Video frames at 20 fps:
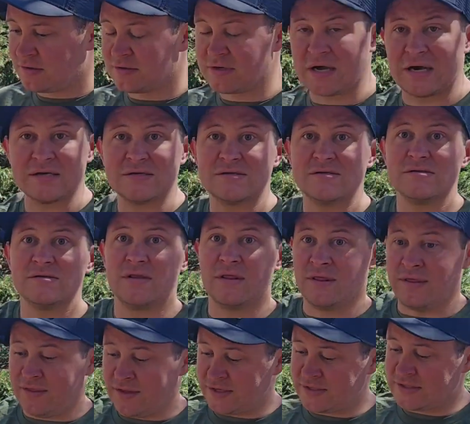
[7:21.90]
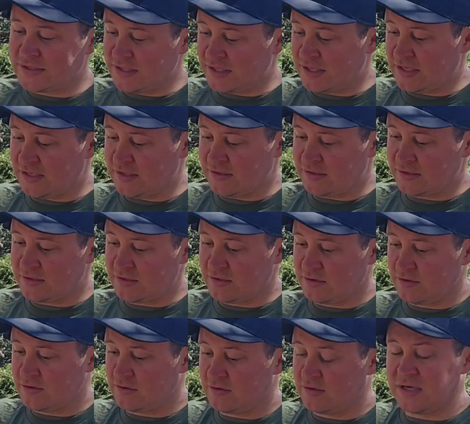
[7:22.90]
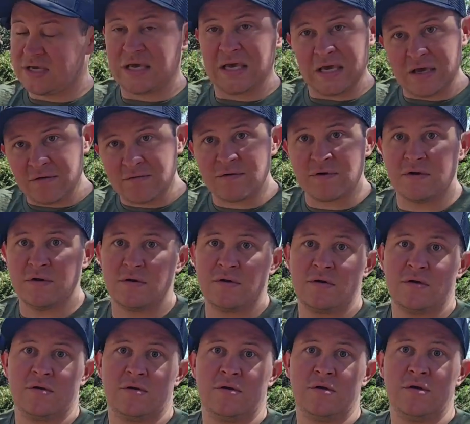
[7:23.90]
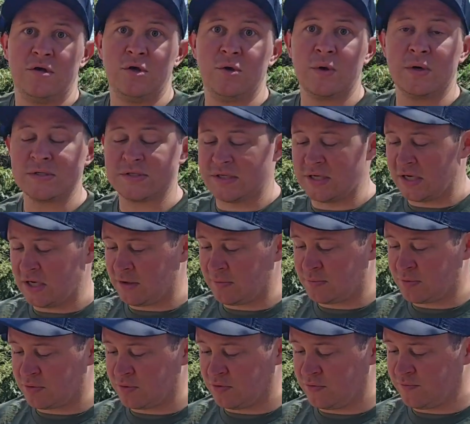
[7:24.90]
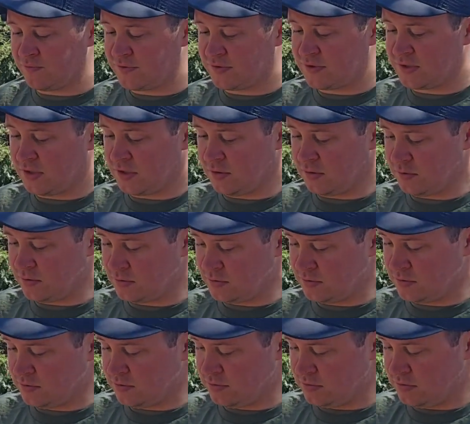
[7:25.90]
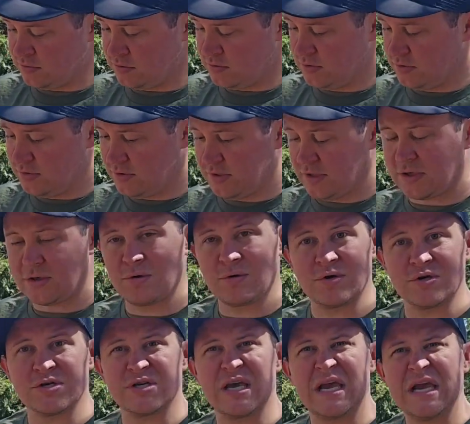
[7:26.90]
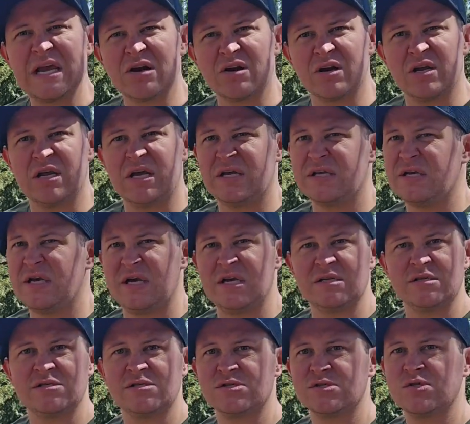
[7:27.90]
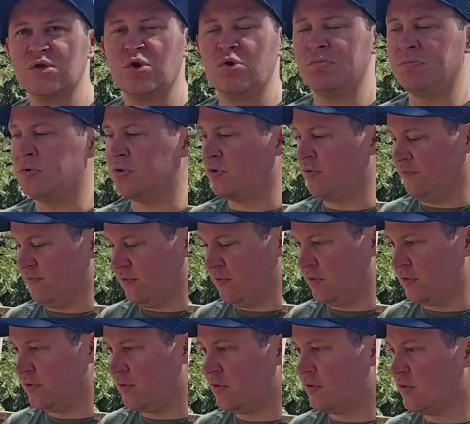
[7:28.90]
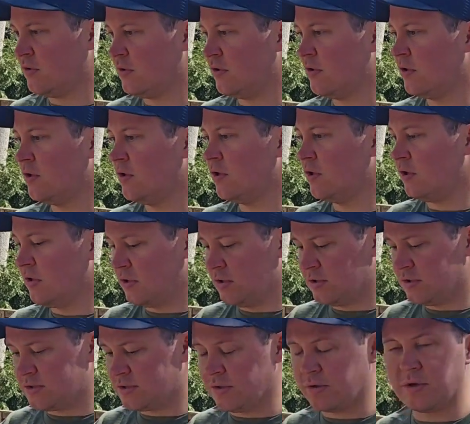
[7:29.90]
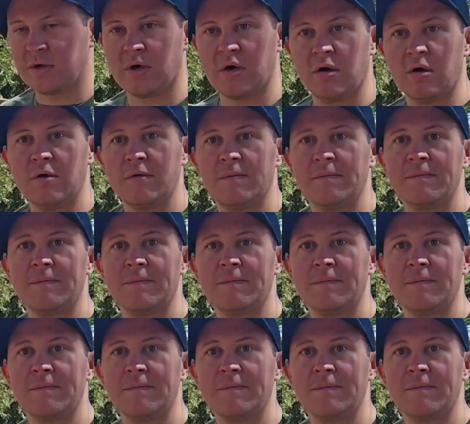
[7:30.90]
Guys, this is even USDA approved, so you can just hear it. It's so beautiful. So y'all,